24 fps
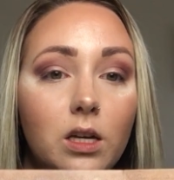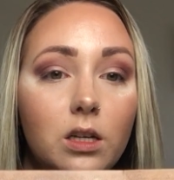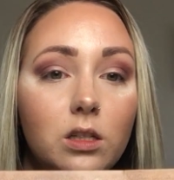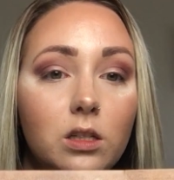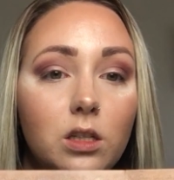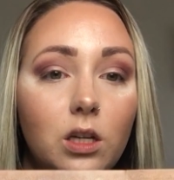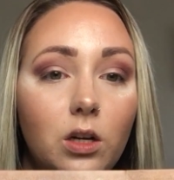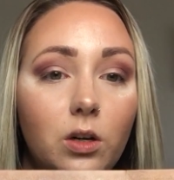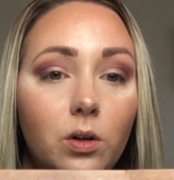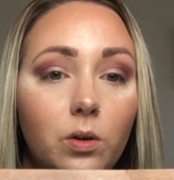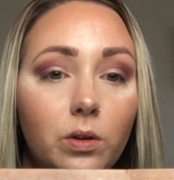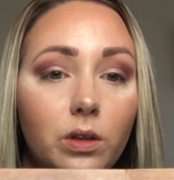
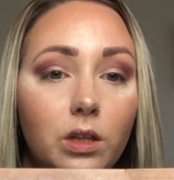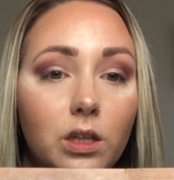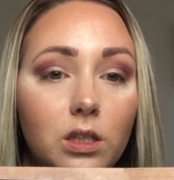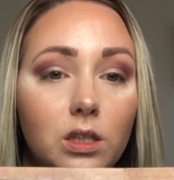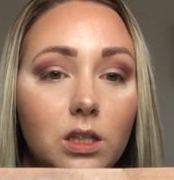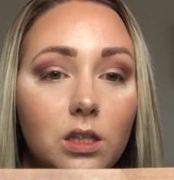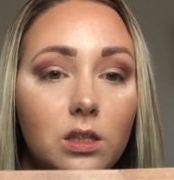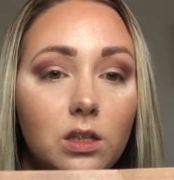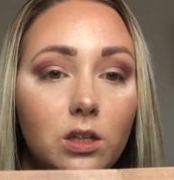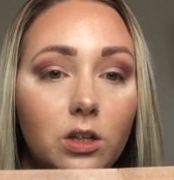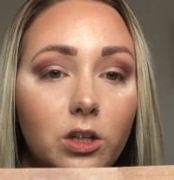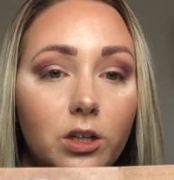So this
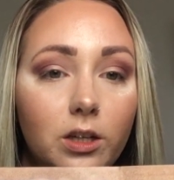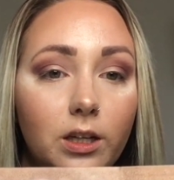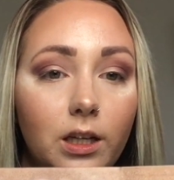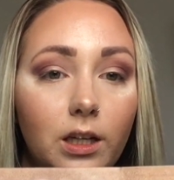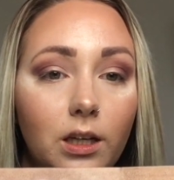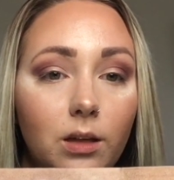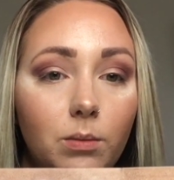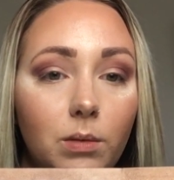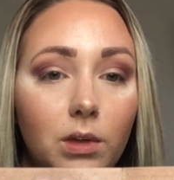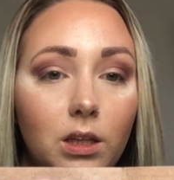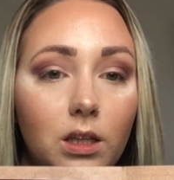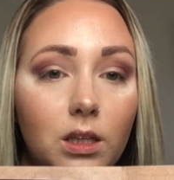is a
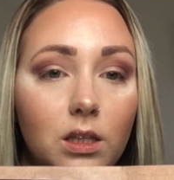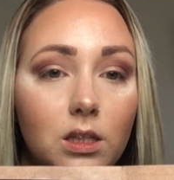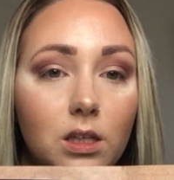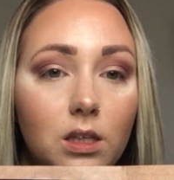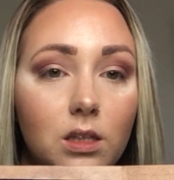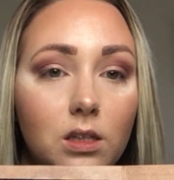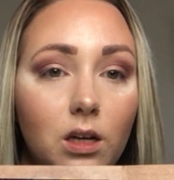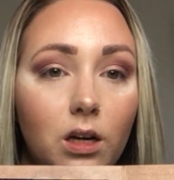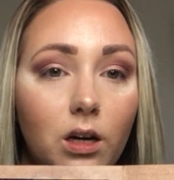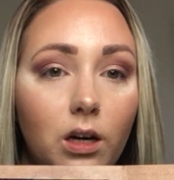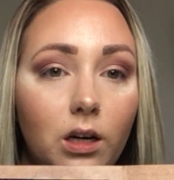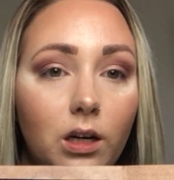cream, and this
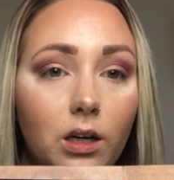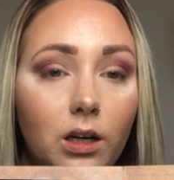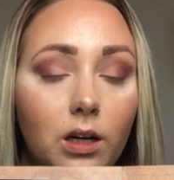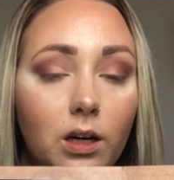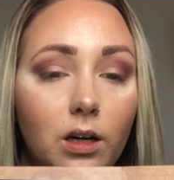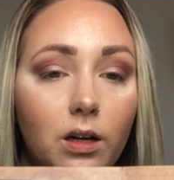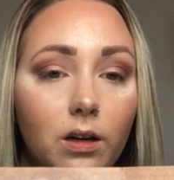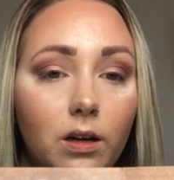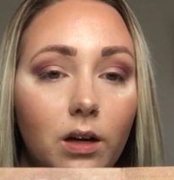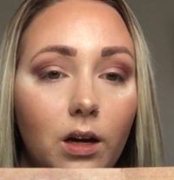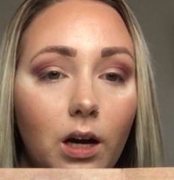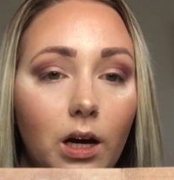is our
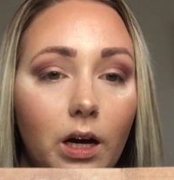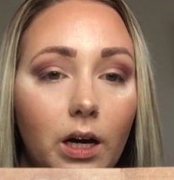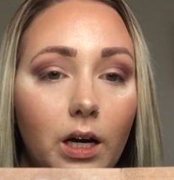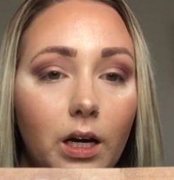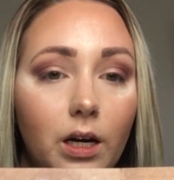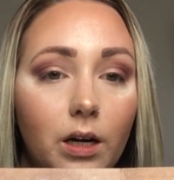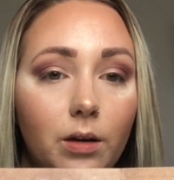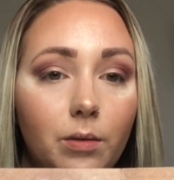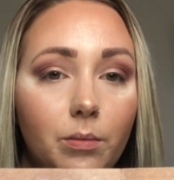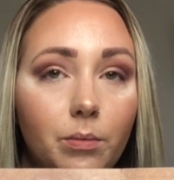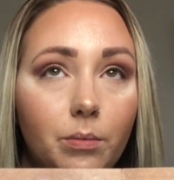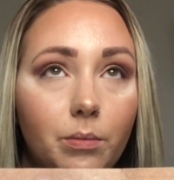
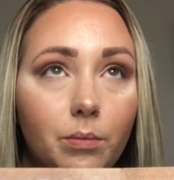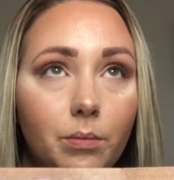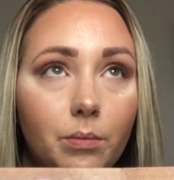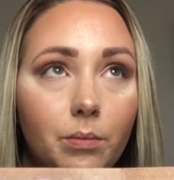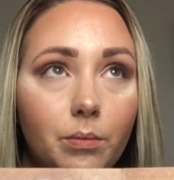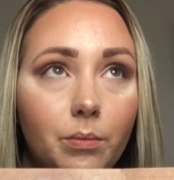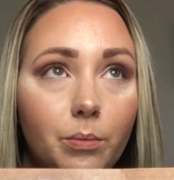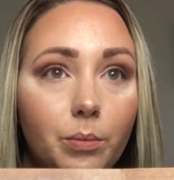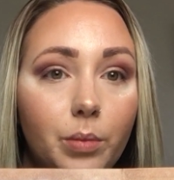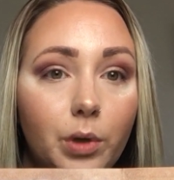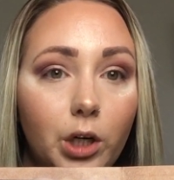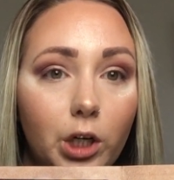
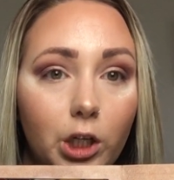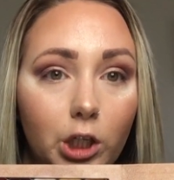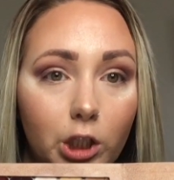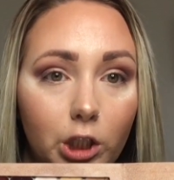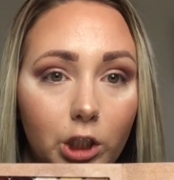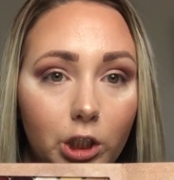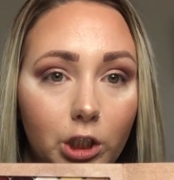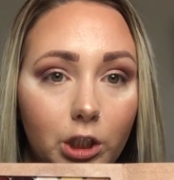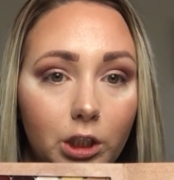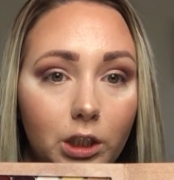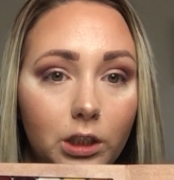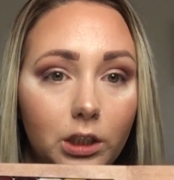
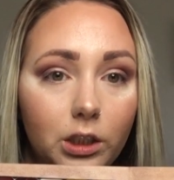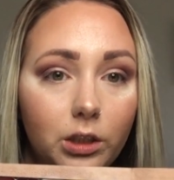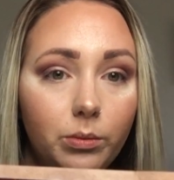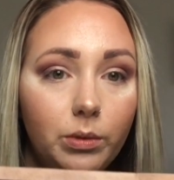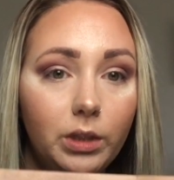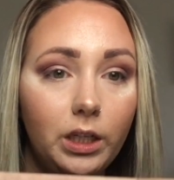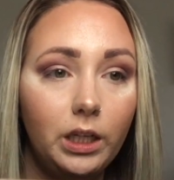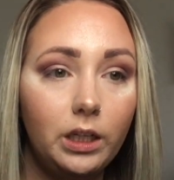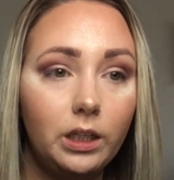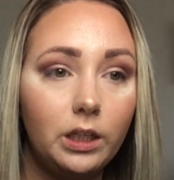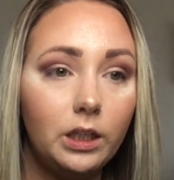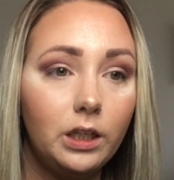pearl
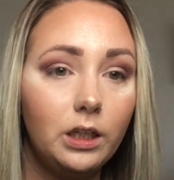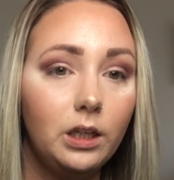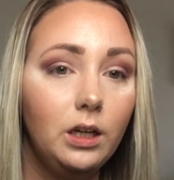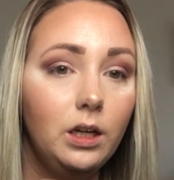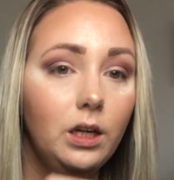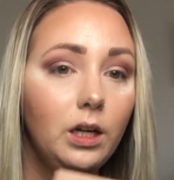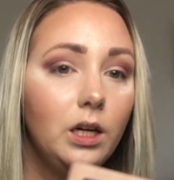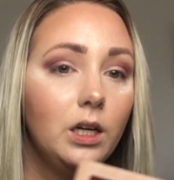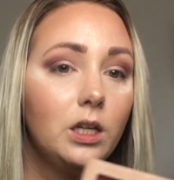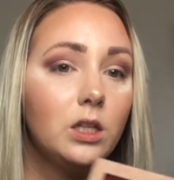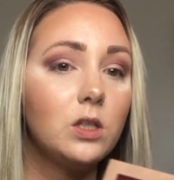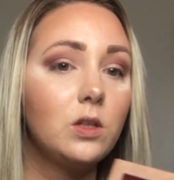illuminator.
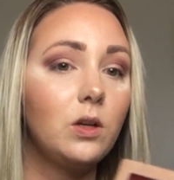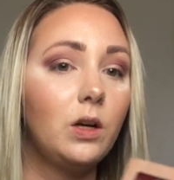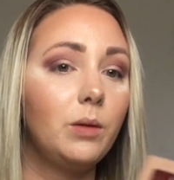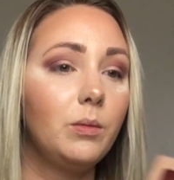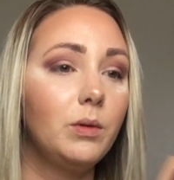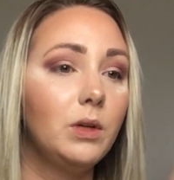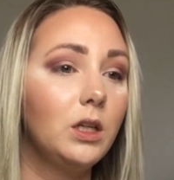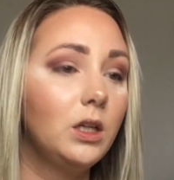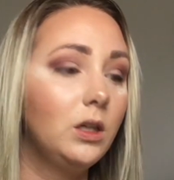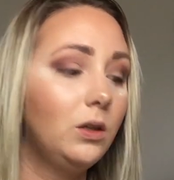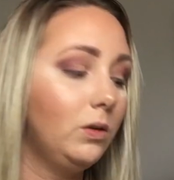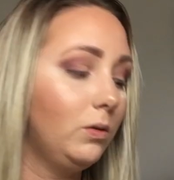So I'm
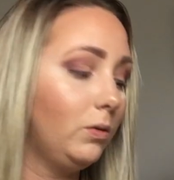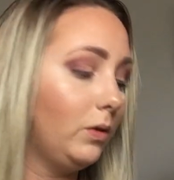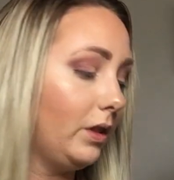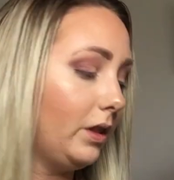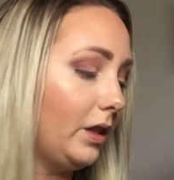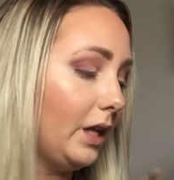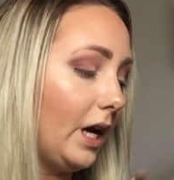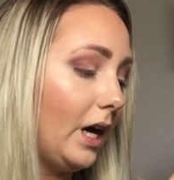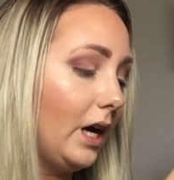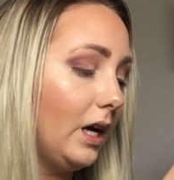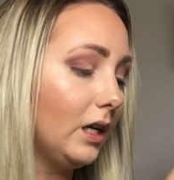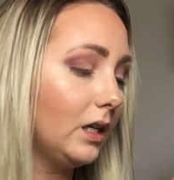going to go in with
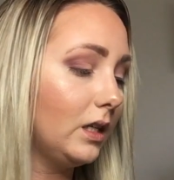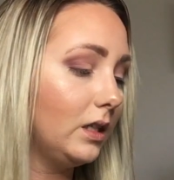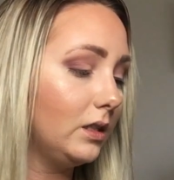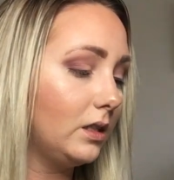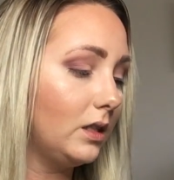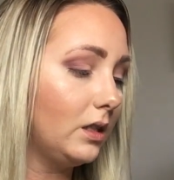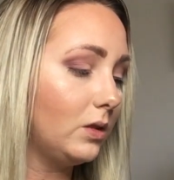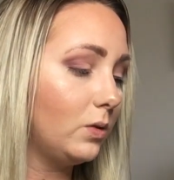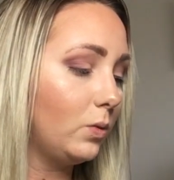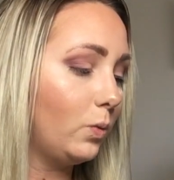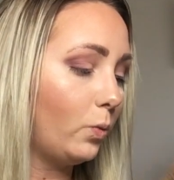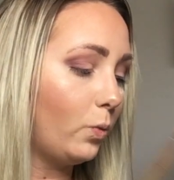that because
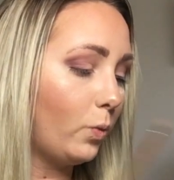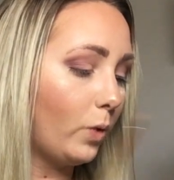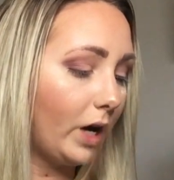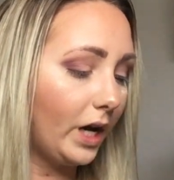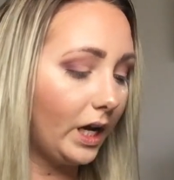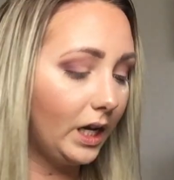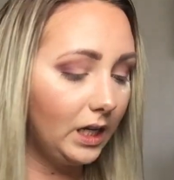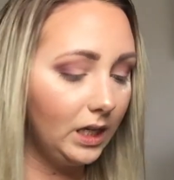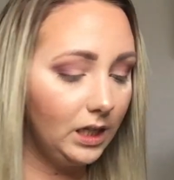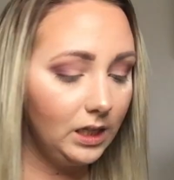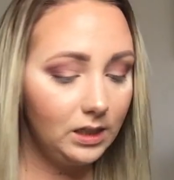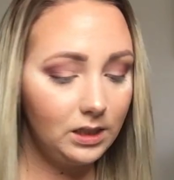it's
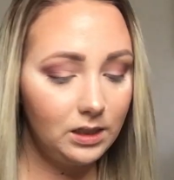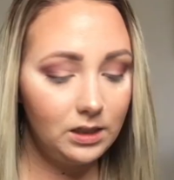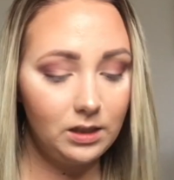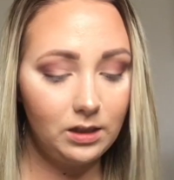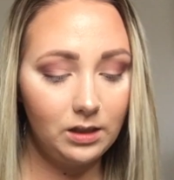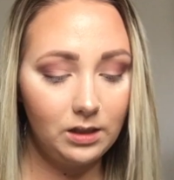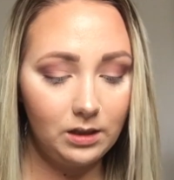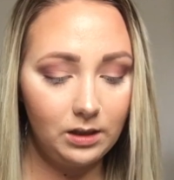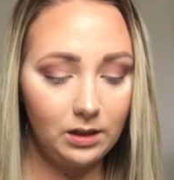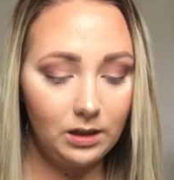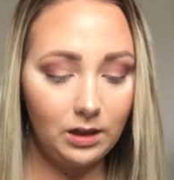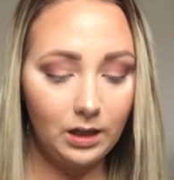white,
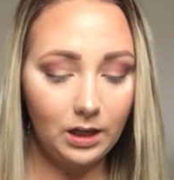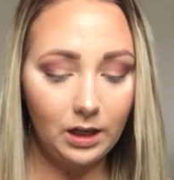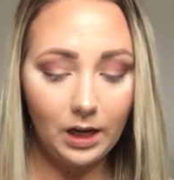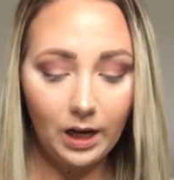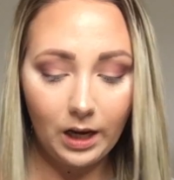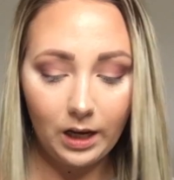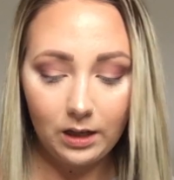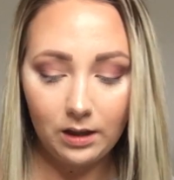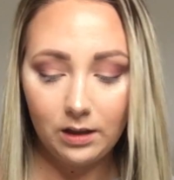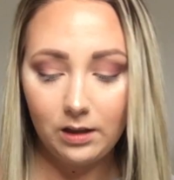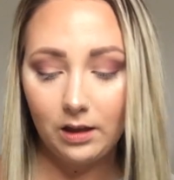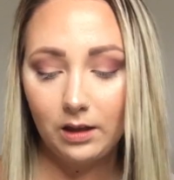and I
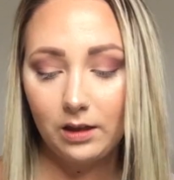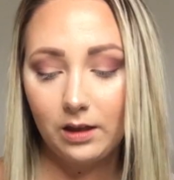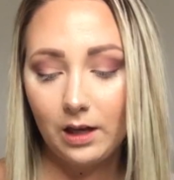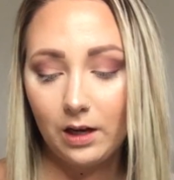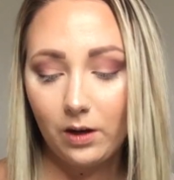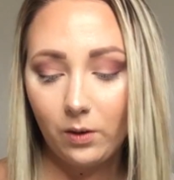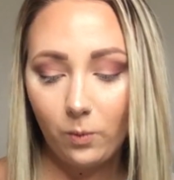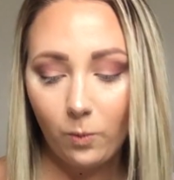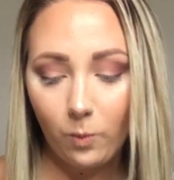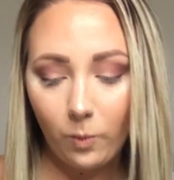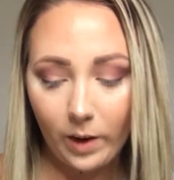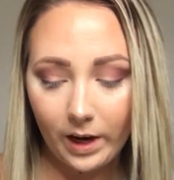kind of like
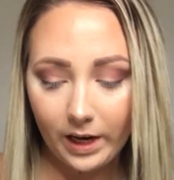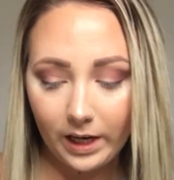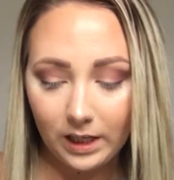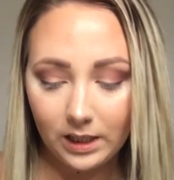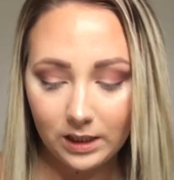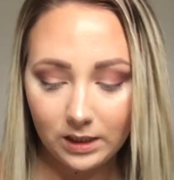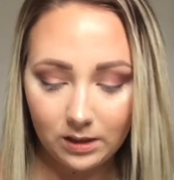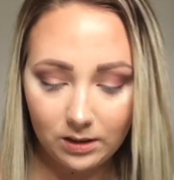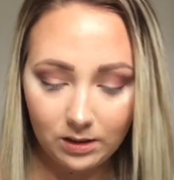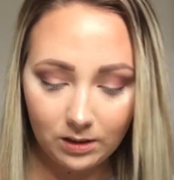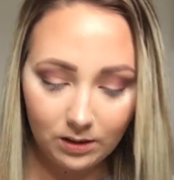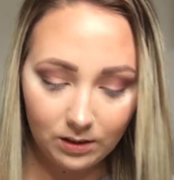that
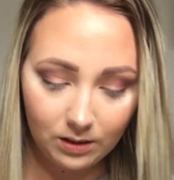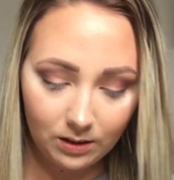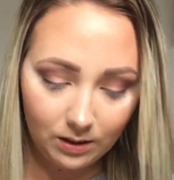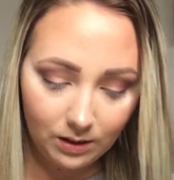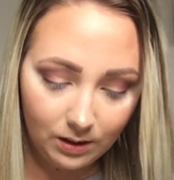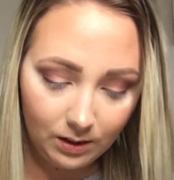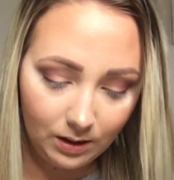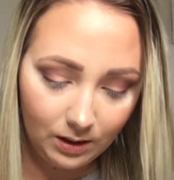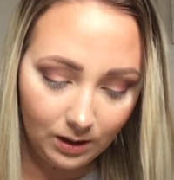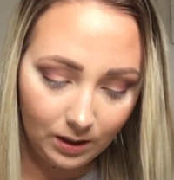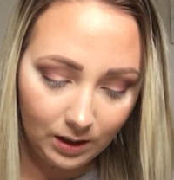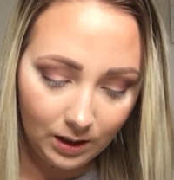white
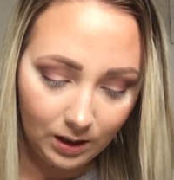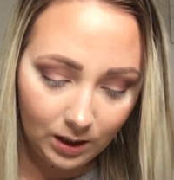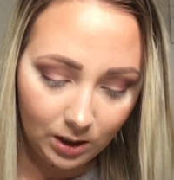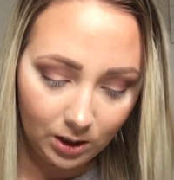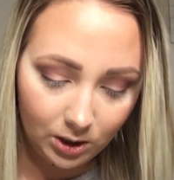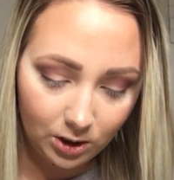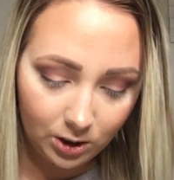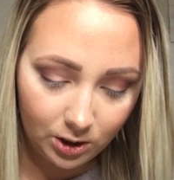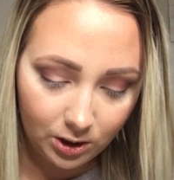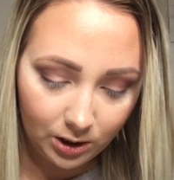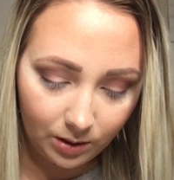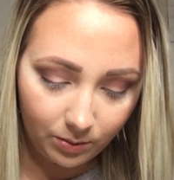
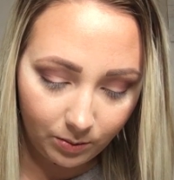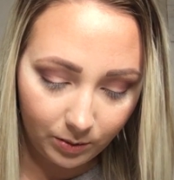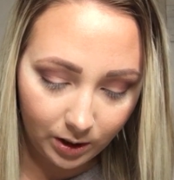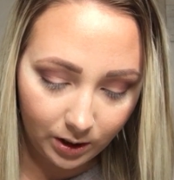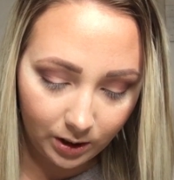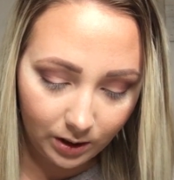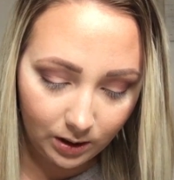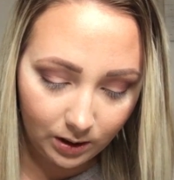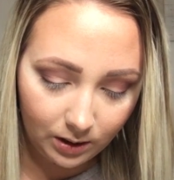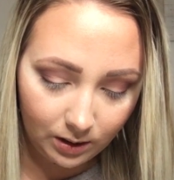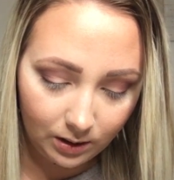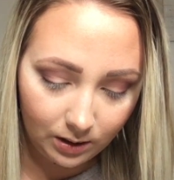
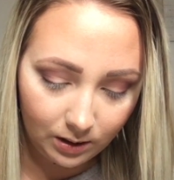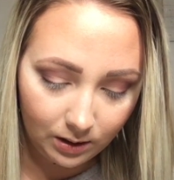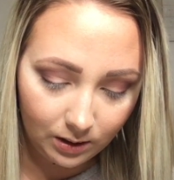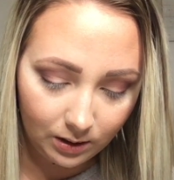shimmer.